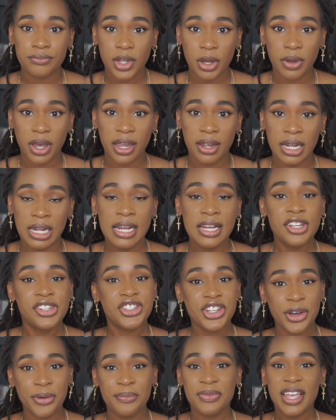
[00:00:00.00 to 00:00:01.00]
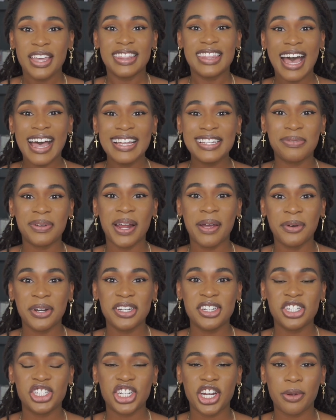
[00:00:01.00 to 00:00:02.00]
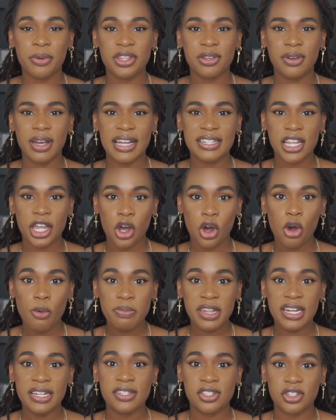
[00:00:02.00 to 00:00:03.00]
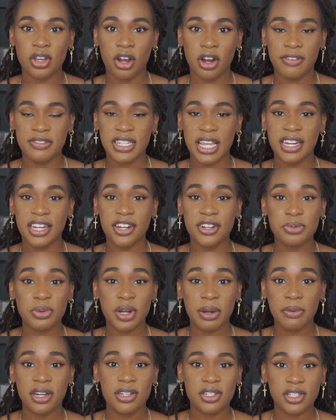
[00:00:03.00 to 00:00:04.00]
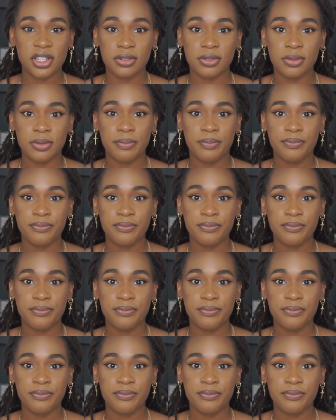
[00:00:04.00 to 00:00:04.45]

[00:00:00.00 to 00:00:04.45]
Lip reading: Okay? So that is what I wanted to share with you guys. I hope that it serves. And here's what I'm going to do.